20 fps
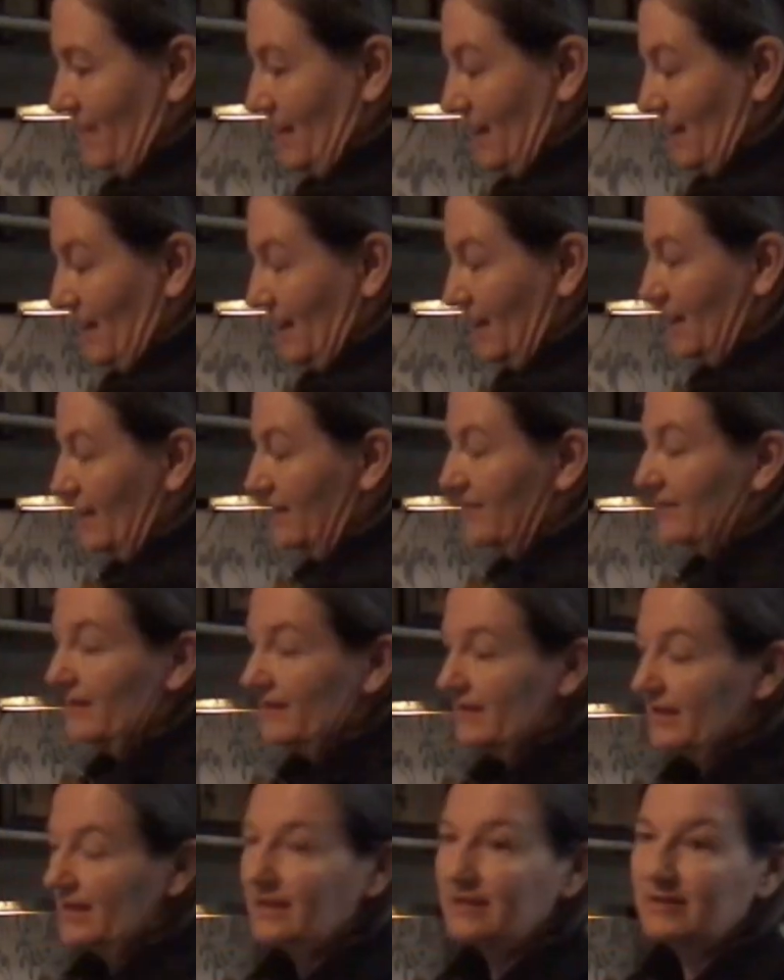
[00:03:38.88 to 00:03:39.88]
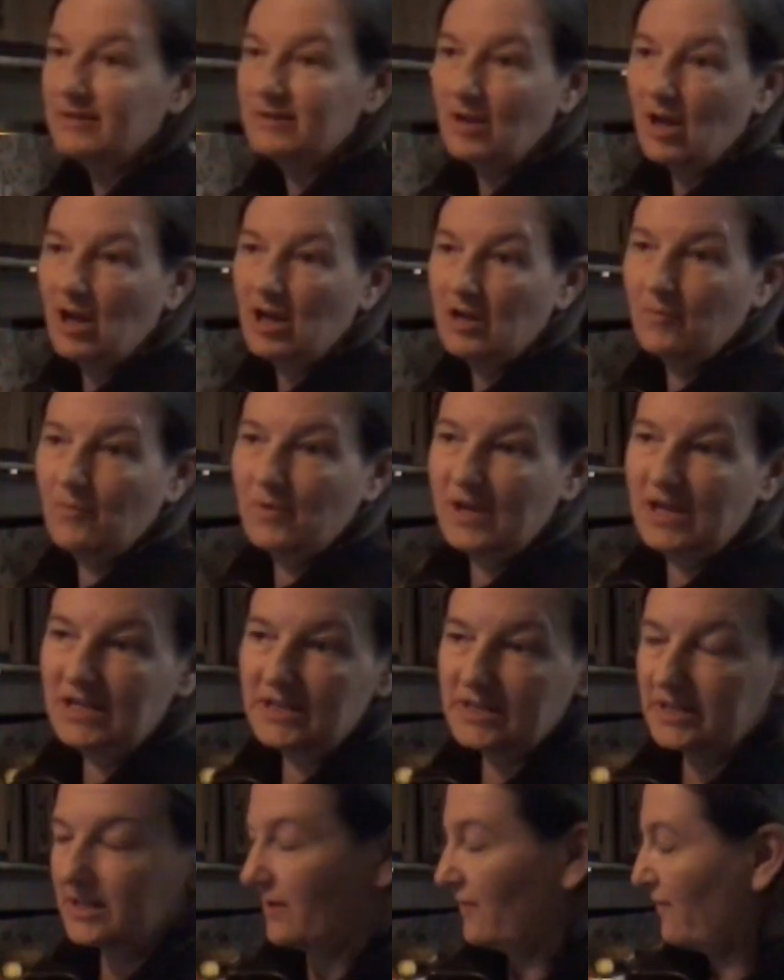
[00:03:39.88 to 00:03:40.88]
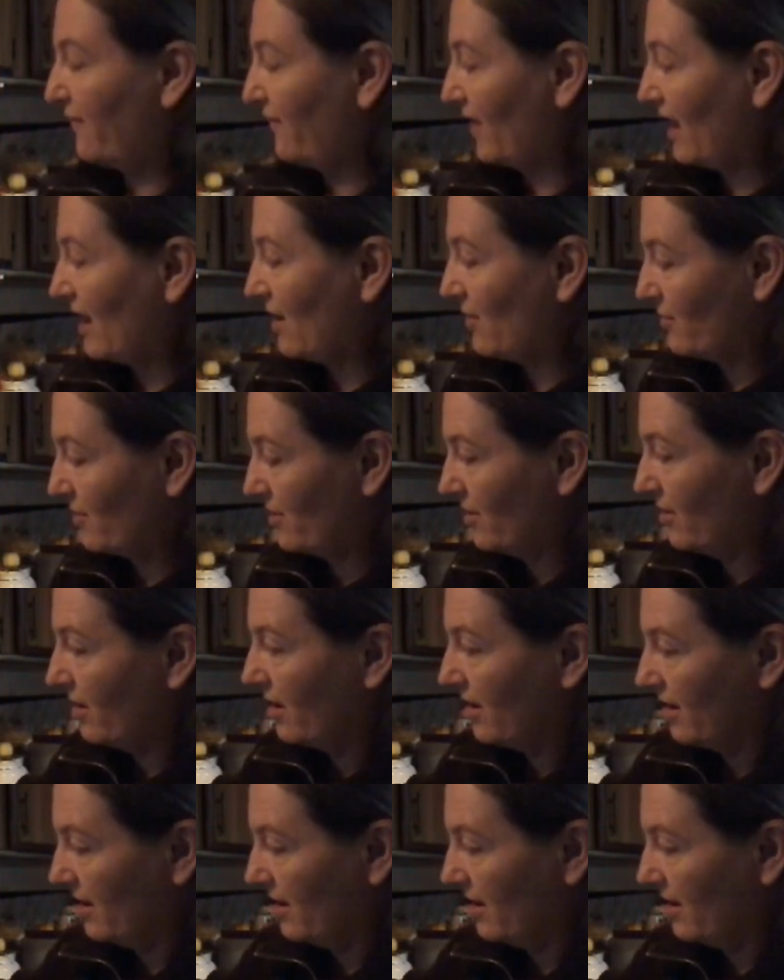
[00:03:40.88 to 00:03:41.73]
And again, this is a wheat flour,